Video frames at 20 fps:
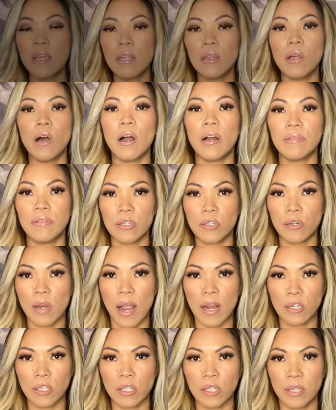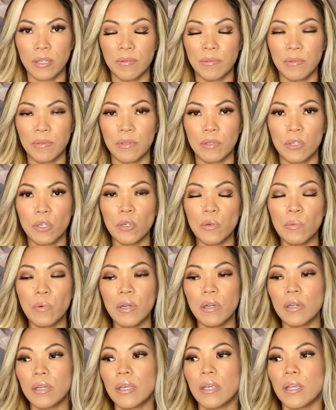the law of attraction, you
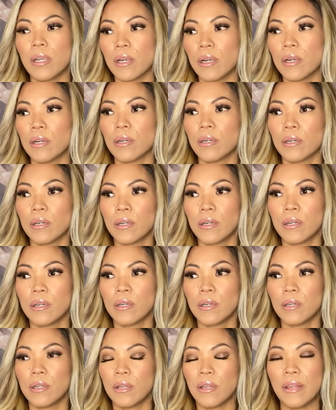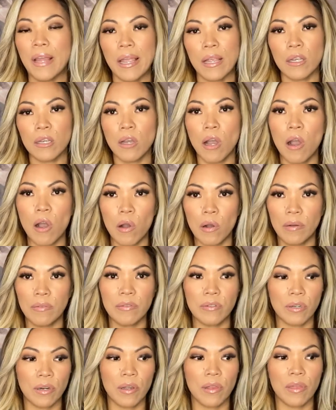will hear let go of
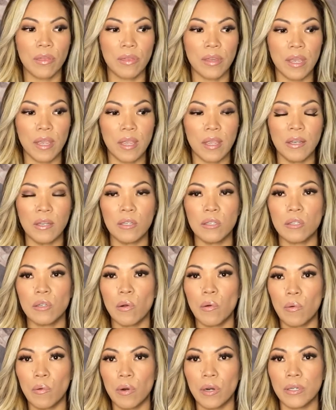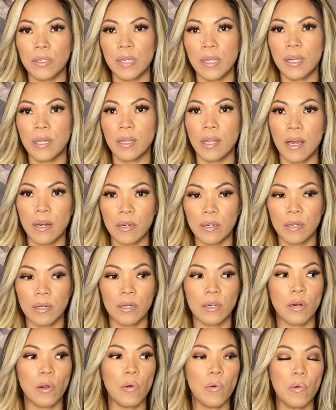certain things, or
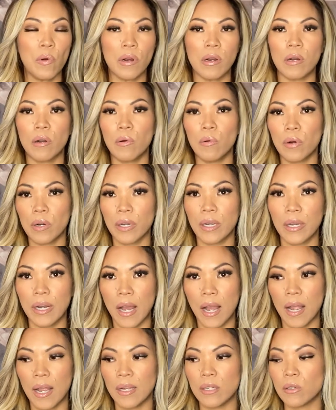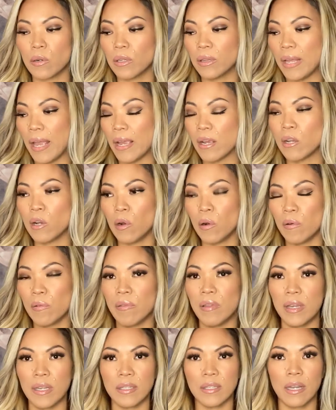declutter, or organize, or let go of
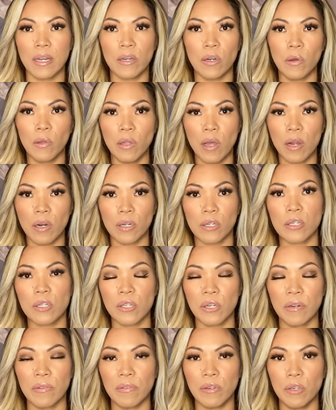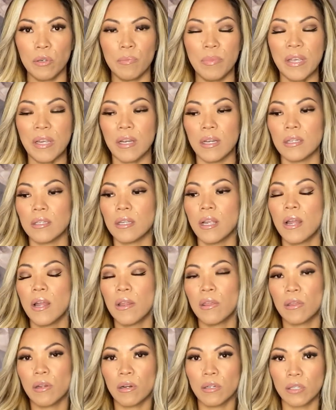this that no longer serve you, because
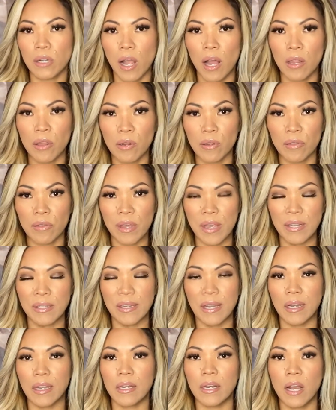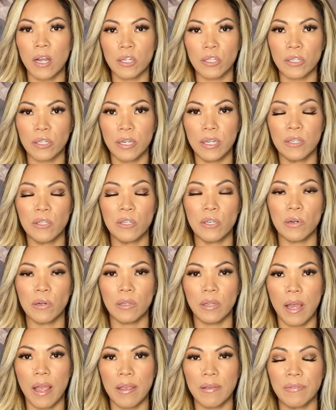there's other things that can usher into your
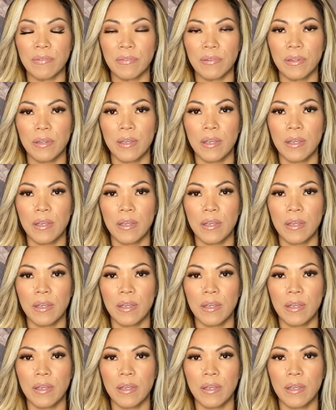life.